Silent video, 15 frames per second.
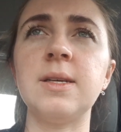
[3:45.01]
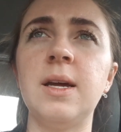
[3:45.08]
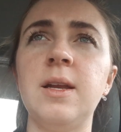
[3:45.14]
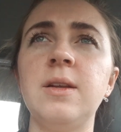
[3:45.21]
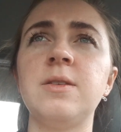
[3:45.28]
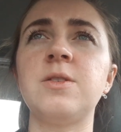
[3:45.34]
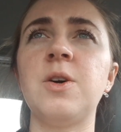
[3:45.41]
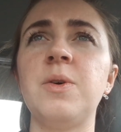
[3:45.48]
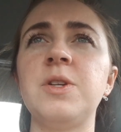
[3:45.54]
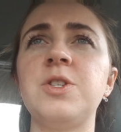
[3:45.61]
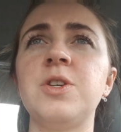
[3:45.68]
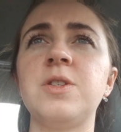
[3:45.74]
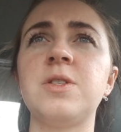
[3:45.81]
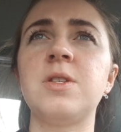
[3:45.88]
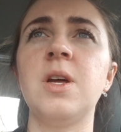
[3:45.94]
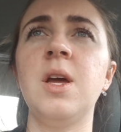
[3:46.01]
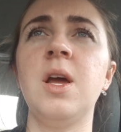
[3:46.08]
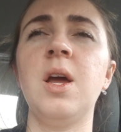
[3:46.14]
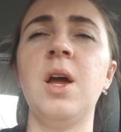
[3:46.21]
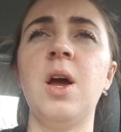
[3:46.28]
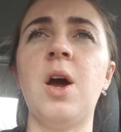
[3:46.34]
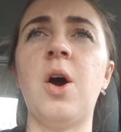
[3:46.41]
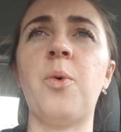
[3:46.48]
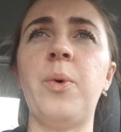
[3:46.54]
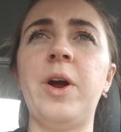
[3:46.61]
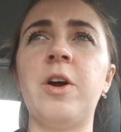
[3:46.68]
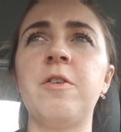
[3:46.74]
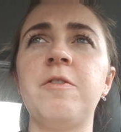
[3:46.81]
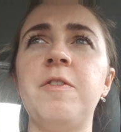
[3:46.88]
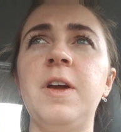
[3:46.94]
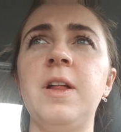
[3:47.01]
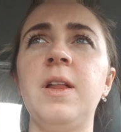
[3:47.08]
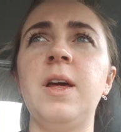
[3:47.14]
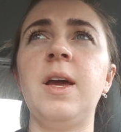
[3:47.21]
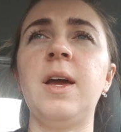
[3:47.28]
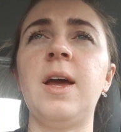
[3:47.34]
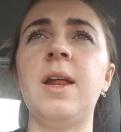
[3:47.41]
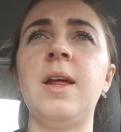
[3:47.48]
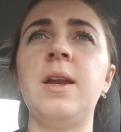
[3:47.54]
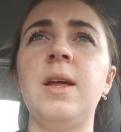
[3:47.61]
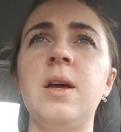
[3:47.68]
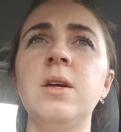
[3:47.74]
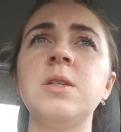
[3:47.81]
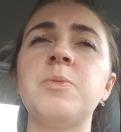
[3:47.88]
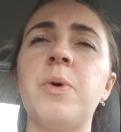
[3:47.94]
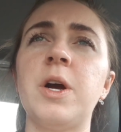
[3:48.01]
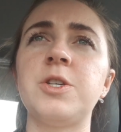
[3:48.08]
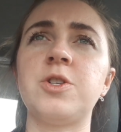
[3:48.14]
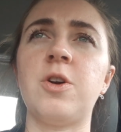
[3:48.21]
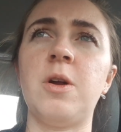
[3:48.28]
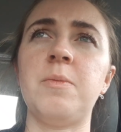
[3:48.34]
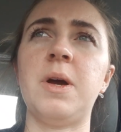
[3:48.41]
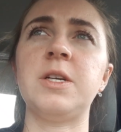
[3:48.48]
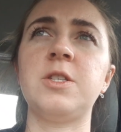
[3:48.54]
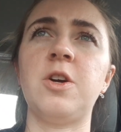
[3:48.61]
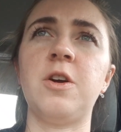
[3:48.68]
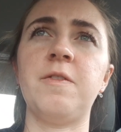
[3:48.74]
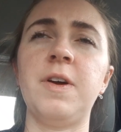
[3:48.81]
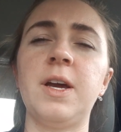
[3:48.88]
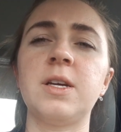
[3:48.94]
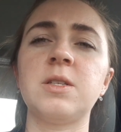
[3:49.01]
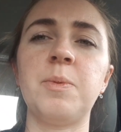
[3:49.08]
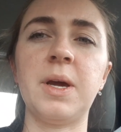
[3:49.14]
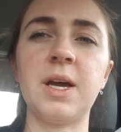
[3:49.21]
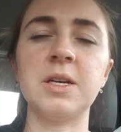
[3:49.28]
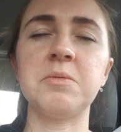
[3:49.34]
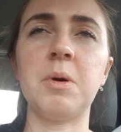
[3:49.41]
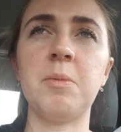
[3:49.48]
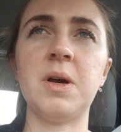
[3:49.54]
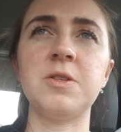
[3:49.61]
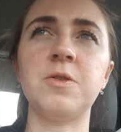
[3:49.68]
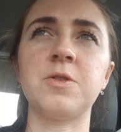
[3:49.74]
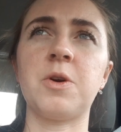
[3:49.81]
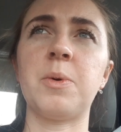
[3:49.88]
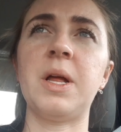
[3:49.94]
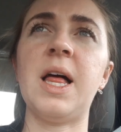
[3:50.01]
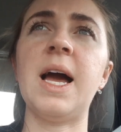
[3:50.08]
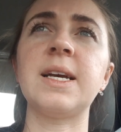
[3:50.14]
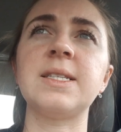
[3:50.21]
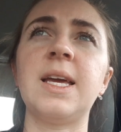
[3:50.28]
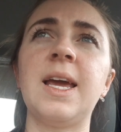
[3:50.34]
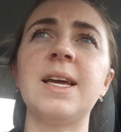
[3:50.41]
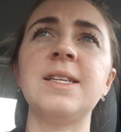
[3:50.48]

And it's just a weird feeling, and it is pressure on my cervix because my muscles are relaxing.